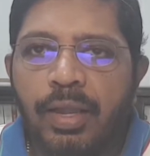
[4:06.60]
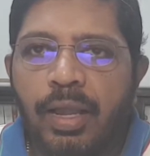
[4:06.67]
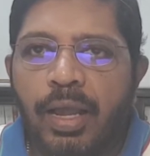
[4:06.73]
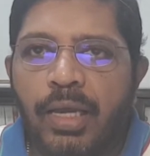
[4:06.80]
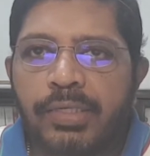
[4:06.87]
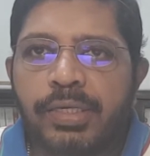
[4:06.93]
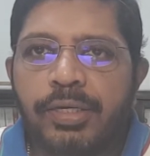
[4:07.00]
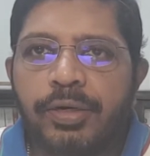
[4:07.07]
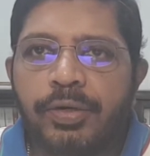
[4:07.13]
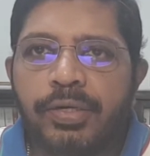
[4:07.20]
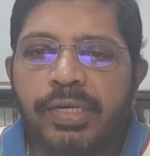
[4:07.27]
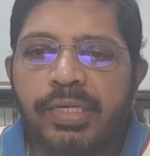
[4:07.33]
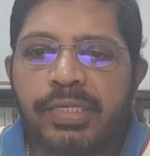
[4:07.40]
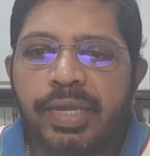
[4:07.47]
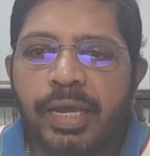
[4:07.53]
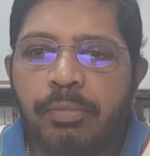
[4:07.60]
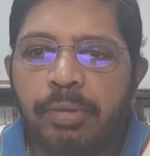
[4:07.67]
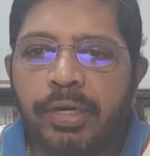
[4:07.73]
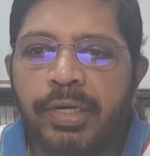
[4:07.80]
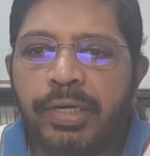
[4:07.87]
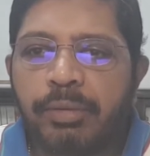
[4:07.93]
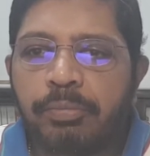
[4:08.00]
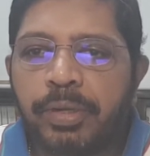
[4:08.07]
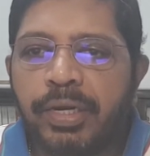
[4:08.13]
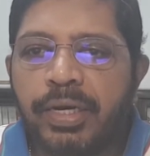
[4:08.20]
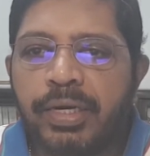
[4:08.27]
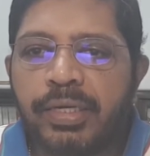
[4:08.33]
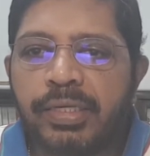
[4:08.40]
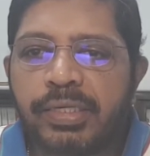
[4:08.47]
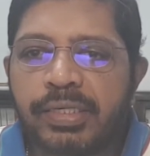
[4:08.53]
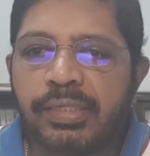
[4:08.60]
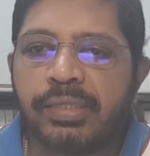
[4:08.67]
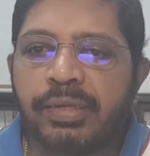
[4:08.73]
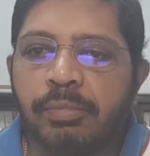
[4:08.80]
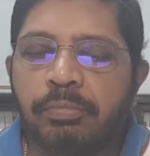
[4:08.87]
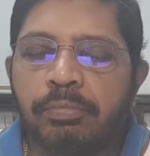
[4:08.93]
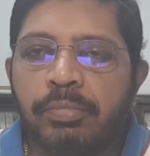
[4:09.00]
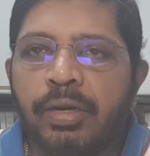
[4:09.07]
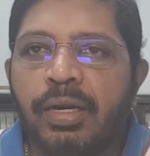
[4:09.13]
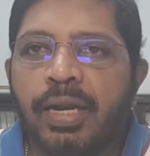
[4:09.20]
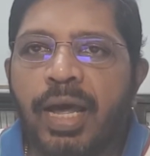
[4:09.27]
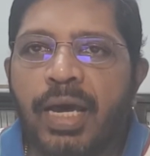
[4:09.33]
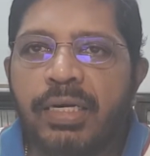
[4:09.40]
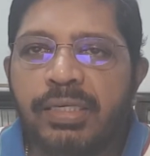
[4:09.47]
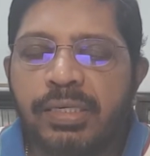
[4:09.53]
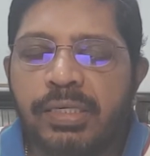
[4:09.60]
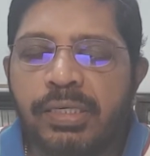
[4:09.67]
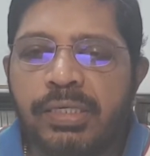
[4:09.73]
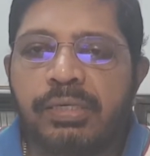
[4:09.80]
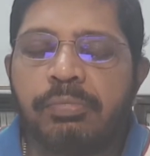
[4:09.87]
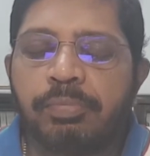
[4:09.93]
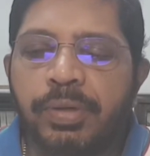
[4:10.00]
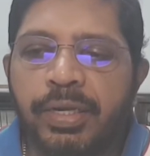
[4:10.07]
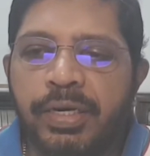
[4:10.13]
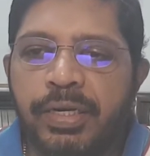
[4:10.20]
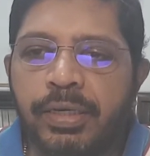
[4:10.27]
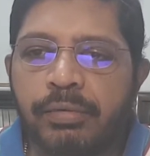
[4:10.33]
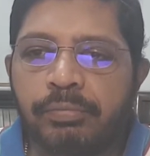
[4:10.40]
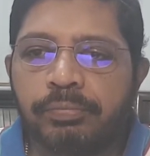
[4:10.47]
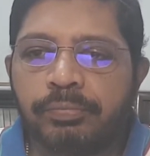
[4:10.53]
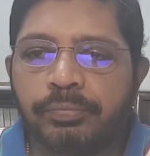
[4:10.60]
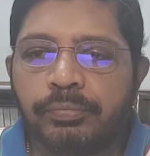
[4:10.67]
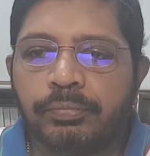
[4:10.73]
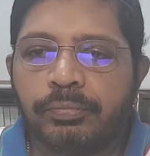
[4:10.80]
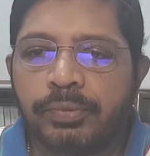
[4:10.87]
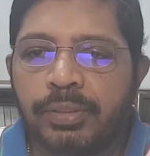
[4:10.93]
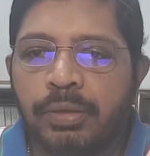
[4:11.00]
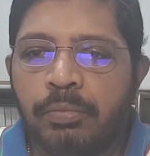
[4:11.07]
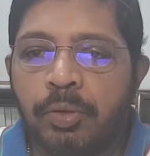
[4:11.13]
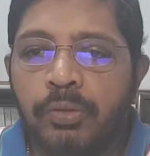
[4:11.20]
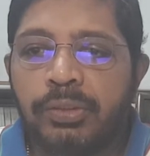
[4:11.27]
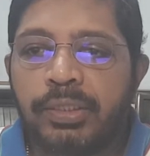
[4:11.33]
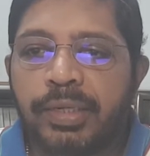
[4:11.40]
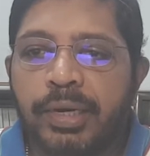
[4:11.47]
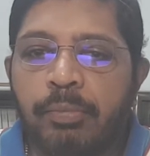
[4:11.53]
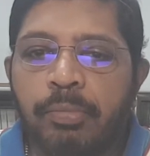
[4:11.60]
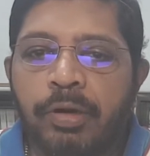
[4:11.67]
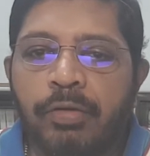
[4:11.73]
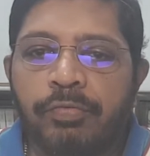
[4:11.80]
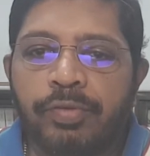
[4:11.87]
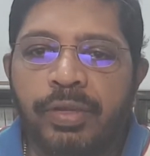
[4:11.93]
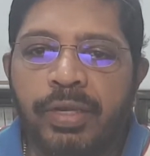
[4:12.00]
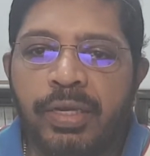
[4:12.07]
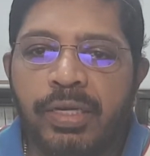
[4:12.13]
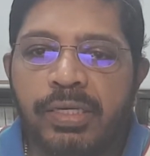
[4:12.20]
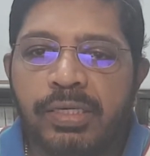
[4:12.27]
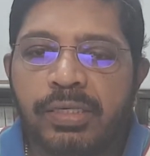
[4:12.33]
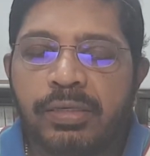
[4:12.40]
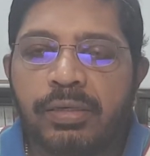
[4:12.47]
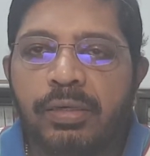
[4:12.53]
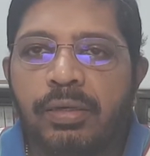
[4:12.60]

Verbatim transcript: As you notice, the hermeneutic period is the largest period, both in the number of years